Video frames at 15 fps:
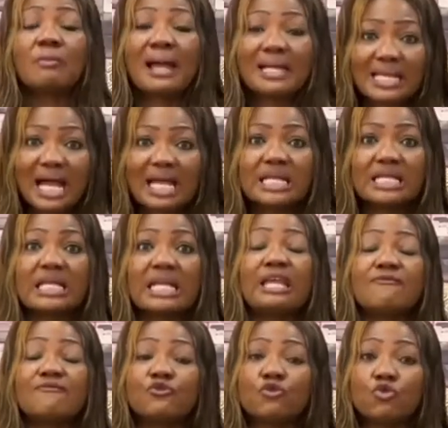my
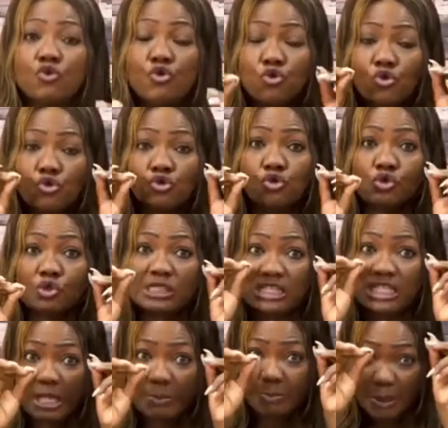darling, if
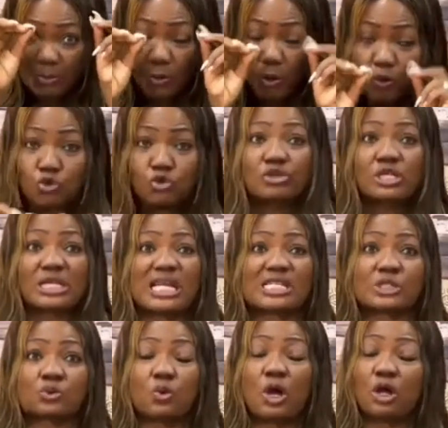you see people
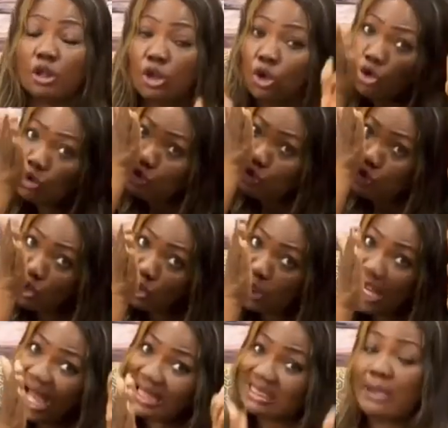who dress well,
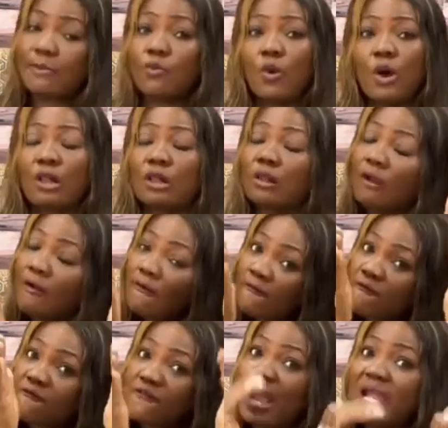look at them well,
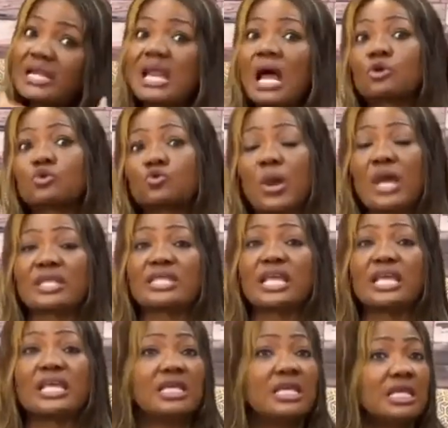find out
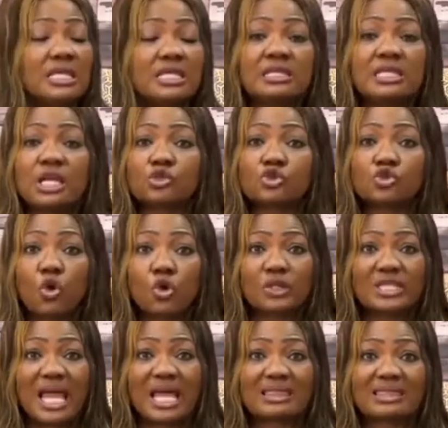where they
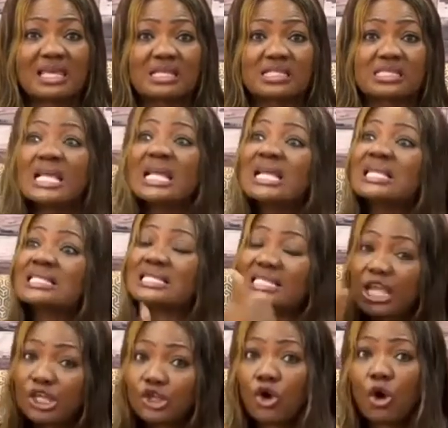sold their things.
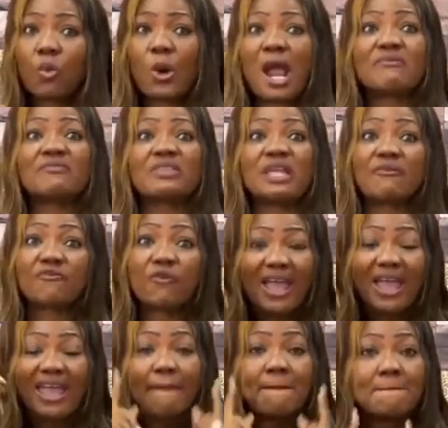Take your wife there
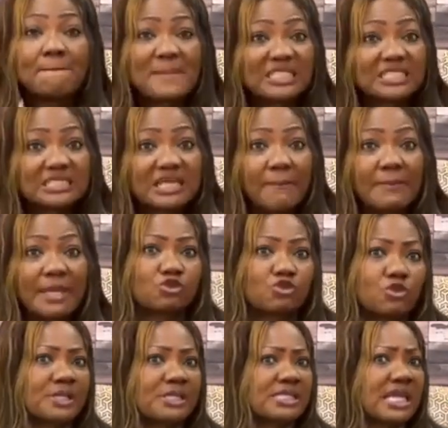for a
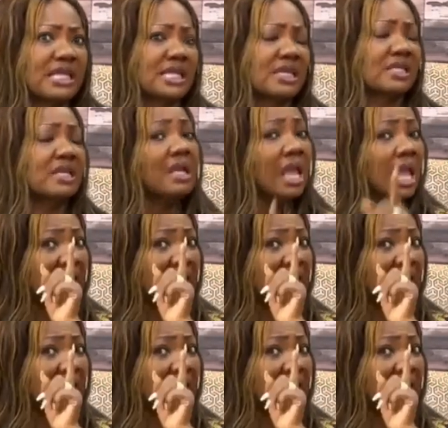measurement to be taken.